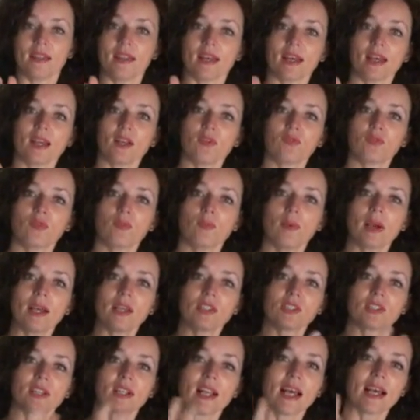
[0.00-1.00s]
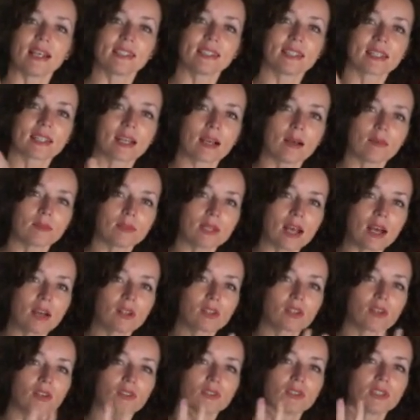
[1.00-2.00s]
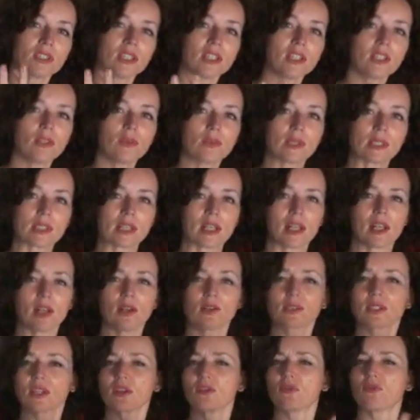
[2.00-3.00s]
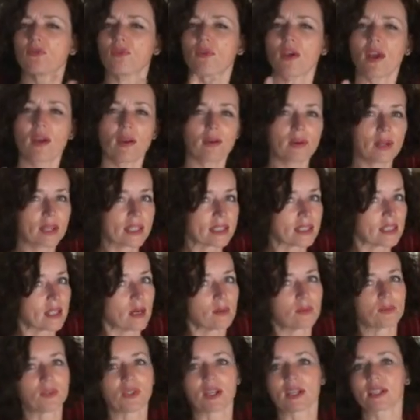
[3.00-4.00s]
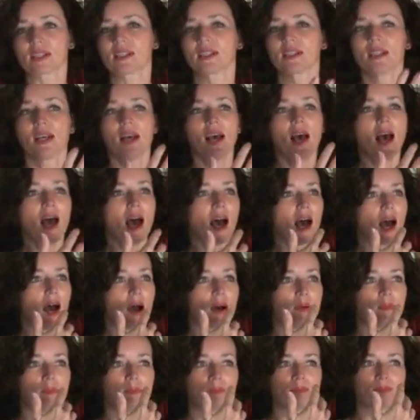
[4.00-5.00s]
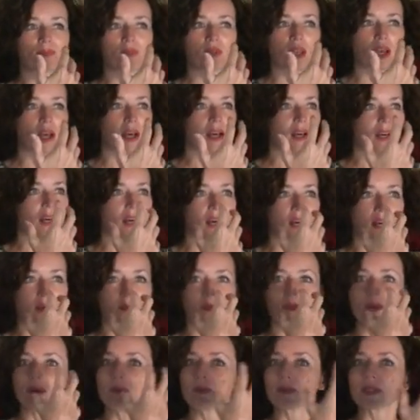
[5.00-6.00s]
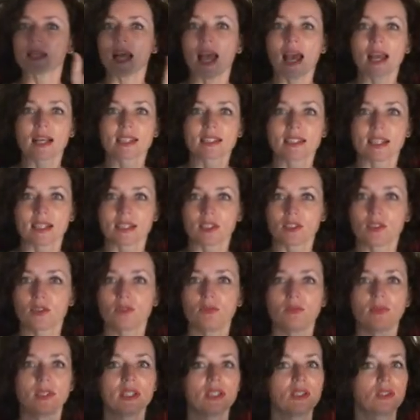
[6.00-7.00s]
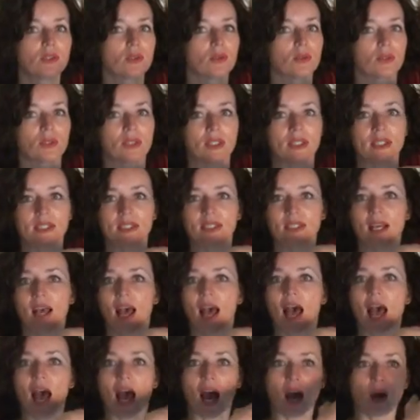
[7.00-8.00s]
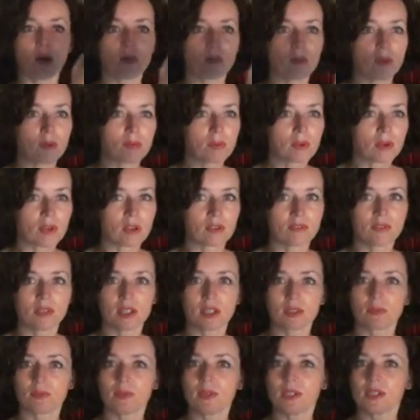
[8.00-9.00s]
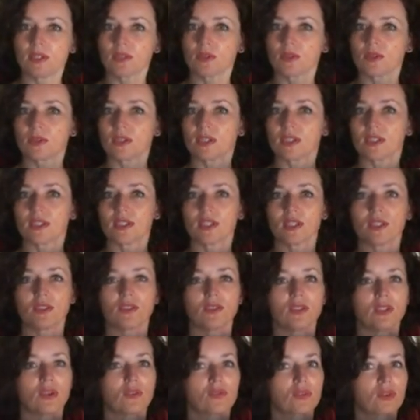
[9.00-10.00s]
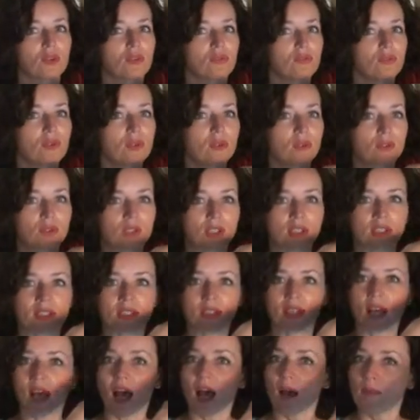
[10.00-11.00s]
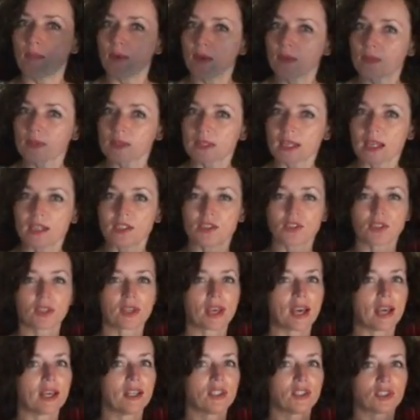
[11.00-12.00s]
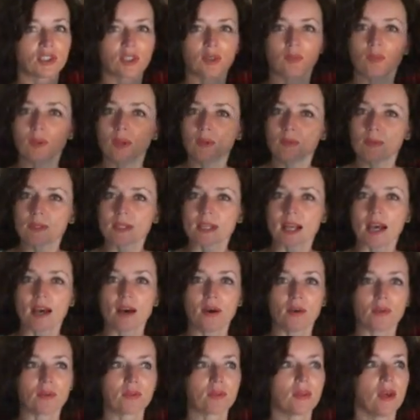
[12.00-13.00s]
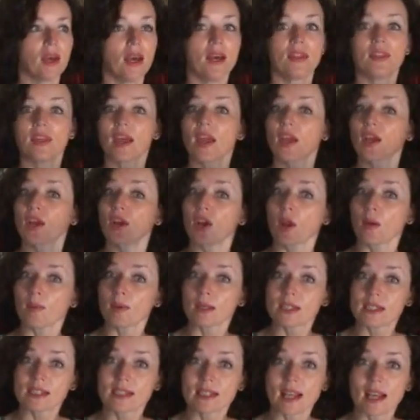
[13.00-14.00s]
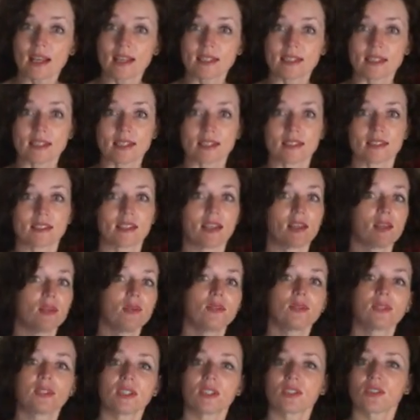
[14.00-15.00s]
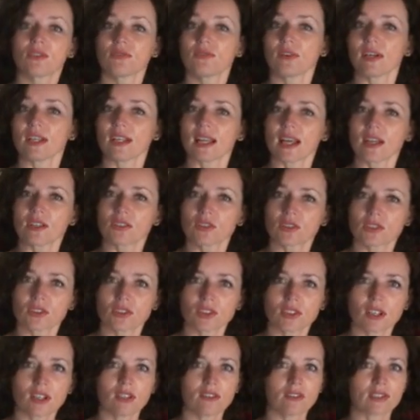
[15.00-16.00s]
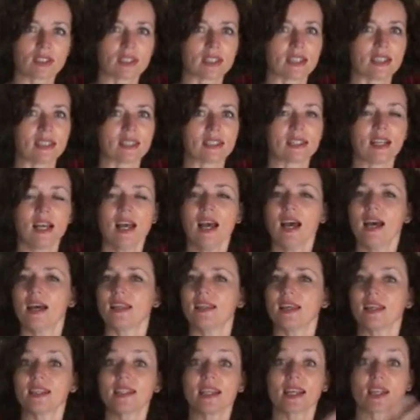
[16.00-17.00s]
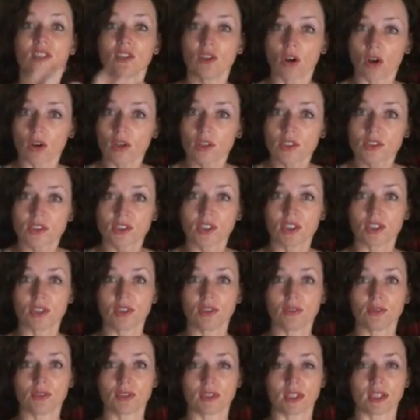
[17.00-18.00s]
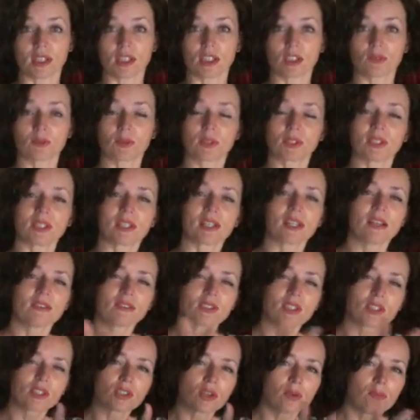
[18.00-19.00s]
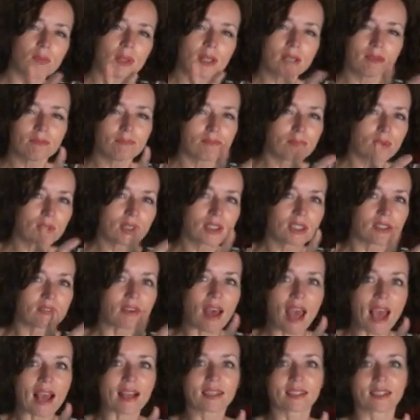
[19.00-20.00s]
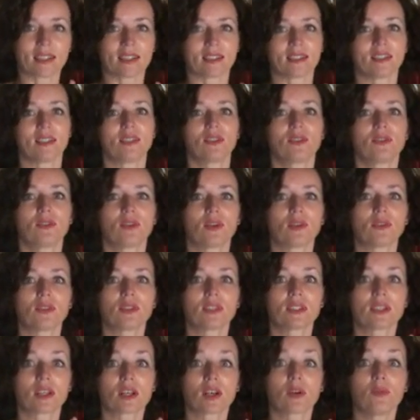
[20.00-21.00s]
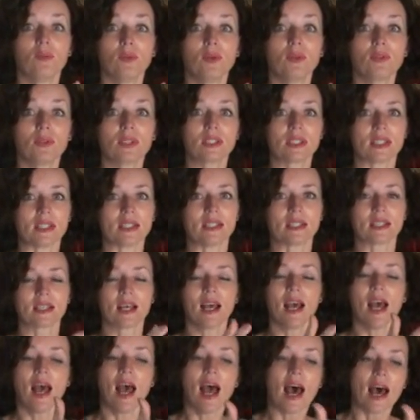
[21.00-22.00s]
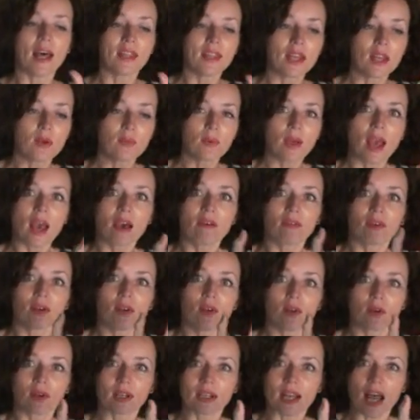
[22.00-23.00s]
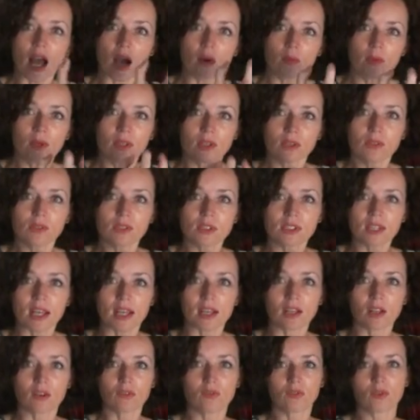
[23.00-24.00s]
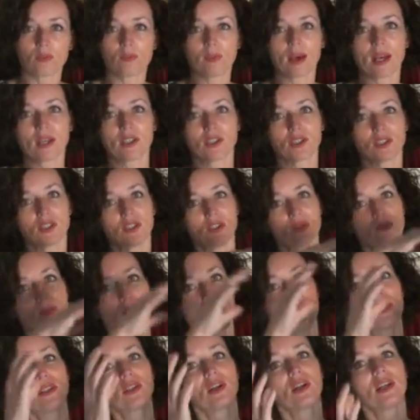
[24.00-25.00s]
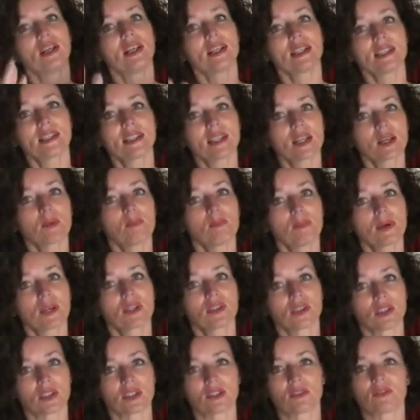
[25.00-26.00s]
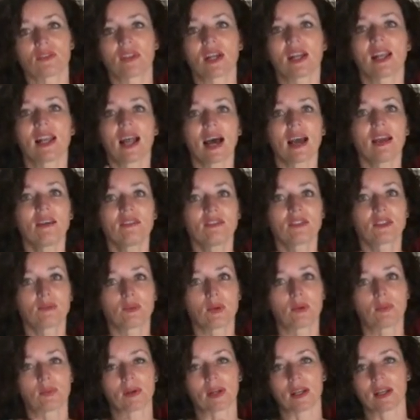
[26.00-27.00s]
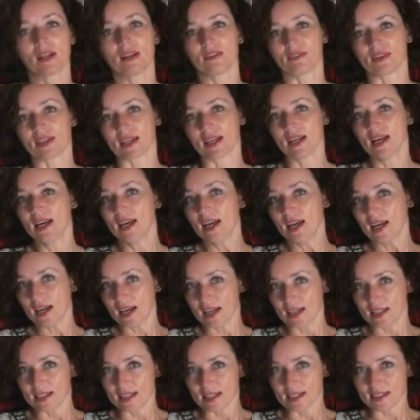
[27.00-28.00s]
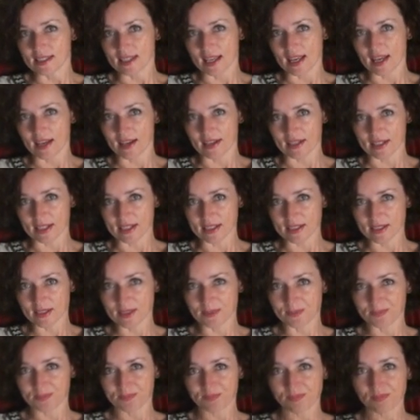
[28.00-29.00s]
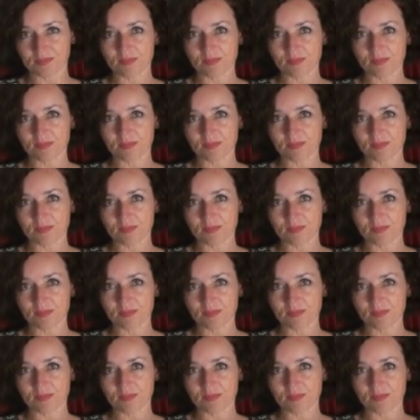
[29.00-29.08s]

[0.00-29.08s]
The information, as it comes out continuously, looks at various subjects, people's access to resources, how people convert resources into different futures, people's education, people's health, their economic status, their usage of financial services, their technology usage, because it gives us so many points of access into those communities. And then we have a look at how we use that information to paint holistic pictures of the lives people are living in these areas.